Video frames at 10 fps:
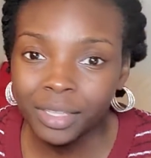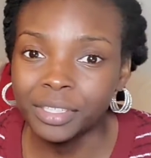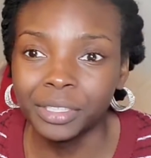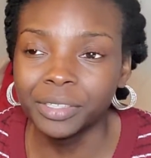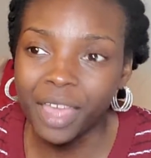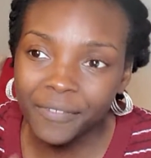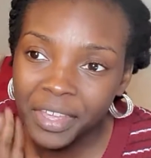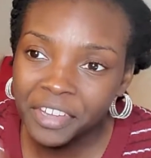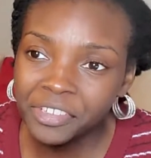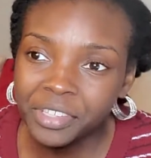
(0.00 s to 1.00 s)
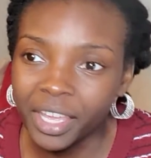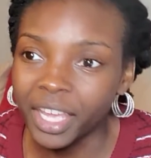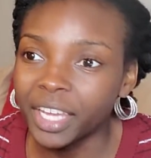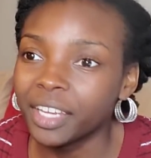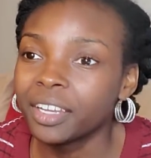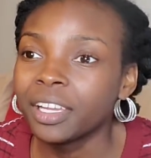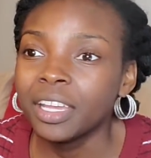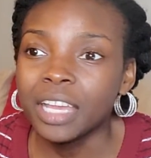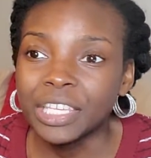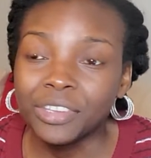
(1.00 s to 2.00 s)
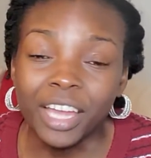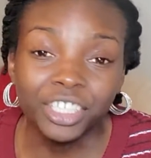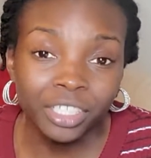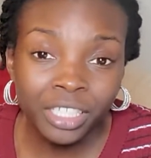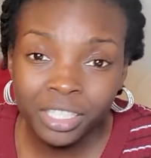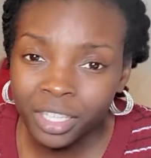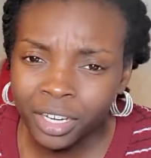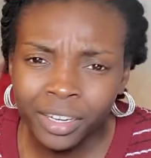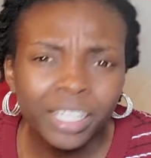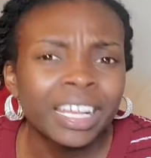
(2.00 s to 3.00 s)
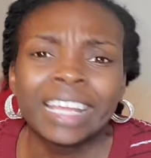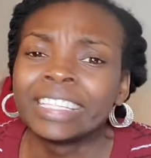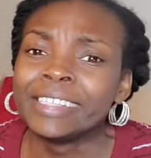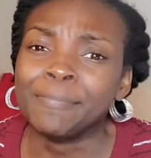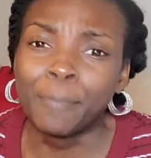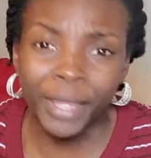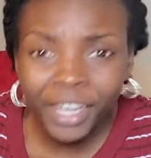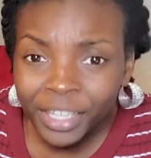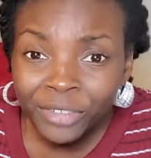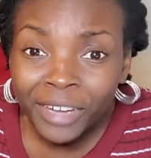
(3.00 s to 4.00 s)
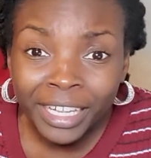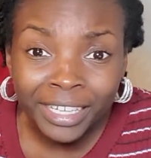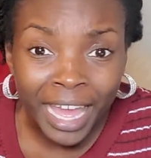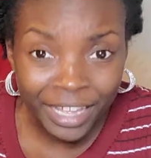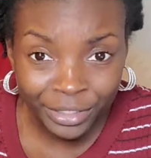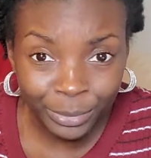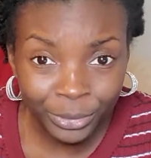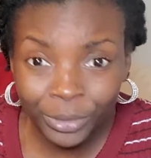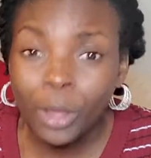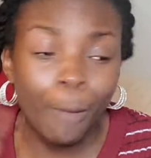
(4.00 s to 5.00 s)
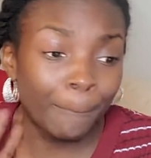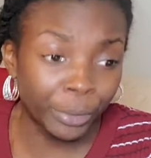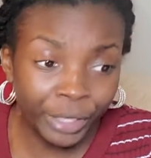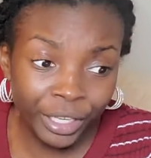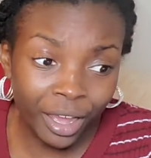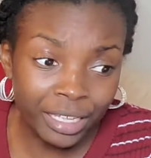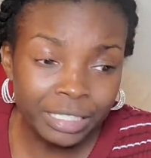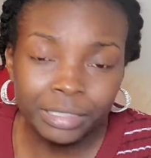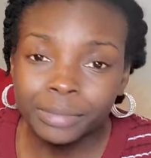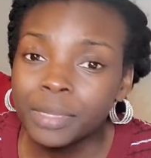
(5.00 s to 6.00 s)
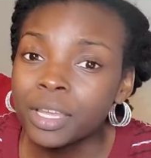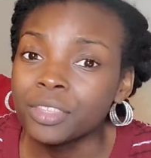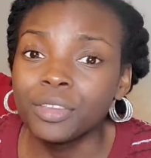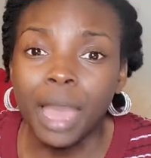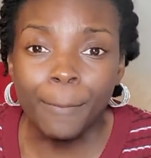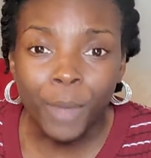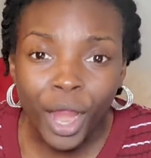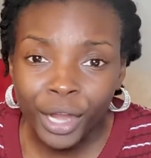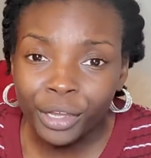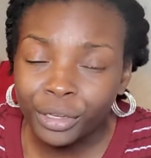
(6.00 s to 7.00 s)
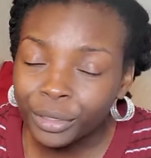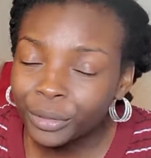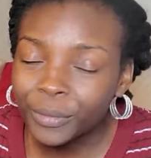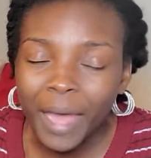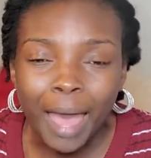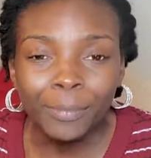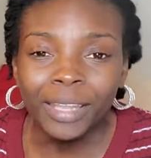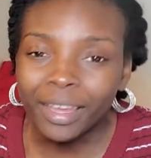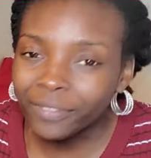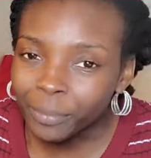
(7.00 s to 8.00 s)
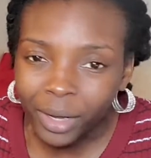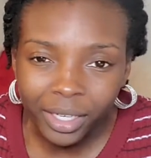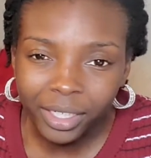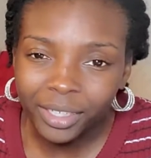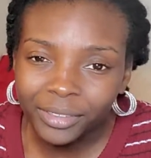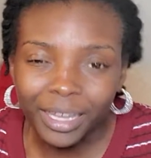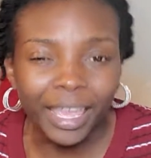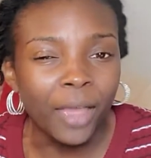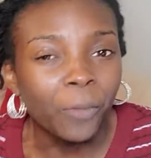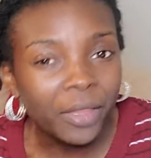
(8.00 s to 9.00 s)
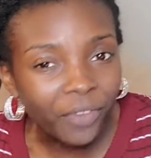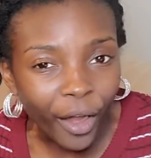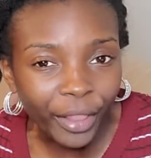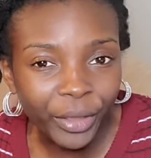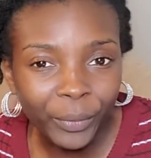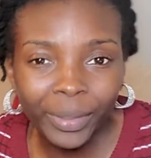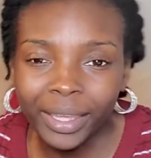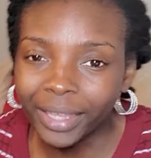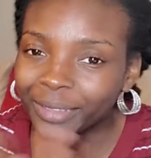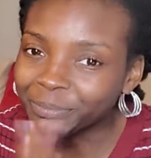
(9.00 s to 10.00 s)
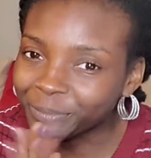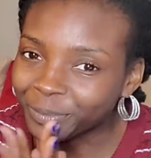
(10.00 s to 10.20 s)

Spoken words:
So heavy hitters there. You got Charlize Theron, barely recognizable, pretty awesome. You got Margot. I'm loving Margot. I can't wait for Harley Quinn.